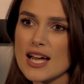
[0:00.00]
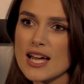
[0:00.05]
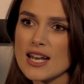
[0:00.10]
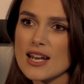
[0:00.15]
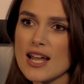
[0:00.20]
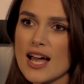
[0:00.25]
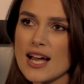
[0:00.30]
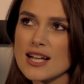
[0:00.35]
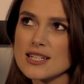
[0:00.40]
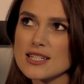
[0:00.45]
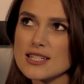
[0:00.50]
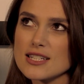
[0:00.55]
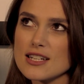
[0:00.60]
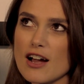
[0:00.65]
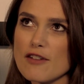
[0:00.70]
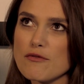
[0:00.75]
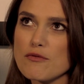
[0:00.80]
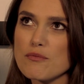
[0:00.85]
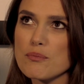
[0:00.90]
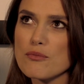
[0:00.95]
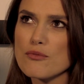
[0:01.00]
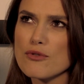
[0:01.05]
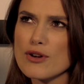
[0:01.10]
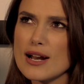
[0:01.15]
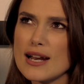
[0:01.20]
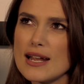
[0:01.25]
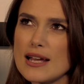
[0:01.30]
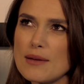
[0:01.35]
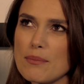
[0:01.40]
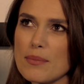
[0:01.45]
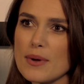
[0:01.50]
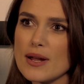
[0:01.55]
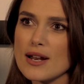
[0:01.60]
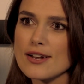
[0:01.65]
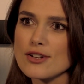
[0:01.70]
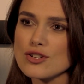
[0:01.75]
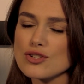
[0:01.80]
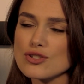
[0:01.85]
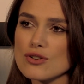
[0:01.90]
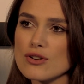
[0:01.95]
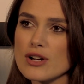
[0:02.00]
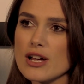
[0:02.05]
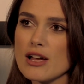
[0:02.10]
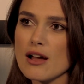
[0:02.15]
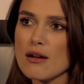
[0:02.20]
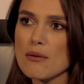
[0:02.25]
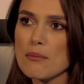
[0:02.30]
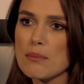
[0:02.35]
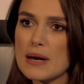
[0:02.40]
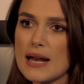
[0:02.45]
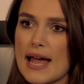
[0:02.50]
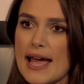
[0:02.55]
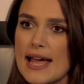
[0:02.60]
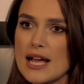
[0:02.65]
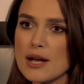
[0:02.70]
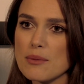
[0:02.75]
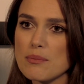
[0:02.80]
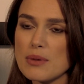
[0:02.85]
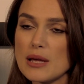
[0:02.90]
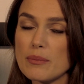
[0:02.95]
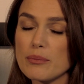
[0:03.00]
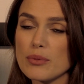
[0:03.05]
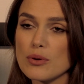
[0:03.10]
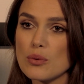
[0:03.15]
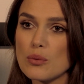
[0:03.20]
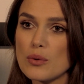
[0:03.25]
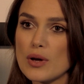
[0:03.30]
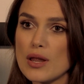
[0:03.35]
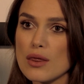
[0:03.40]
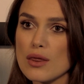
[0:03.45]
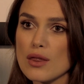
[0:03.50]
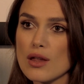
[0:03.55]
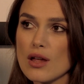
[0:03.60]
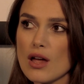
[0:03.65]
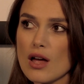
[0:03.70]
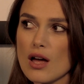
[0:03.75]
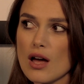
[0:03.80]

and and I've really been enjoying playing people with